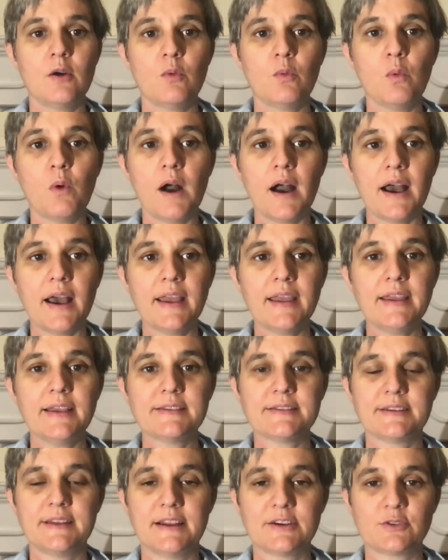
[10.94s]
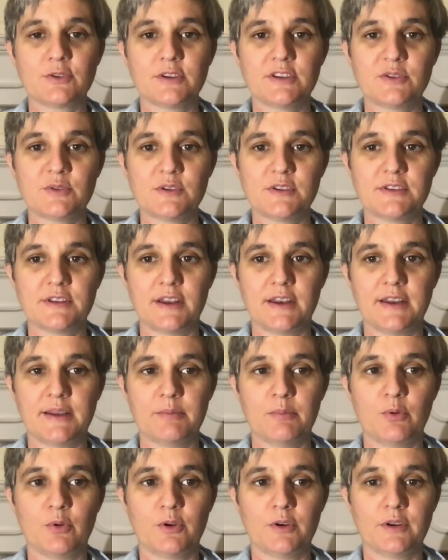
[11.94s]
Why is a natural history study
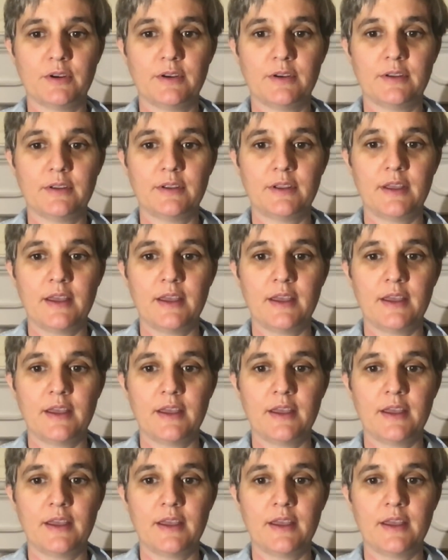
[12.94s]
important?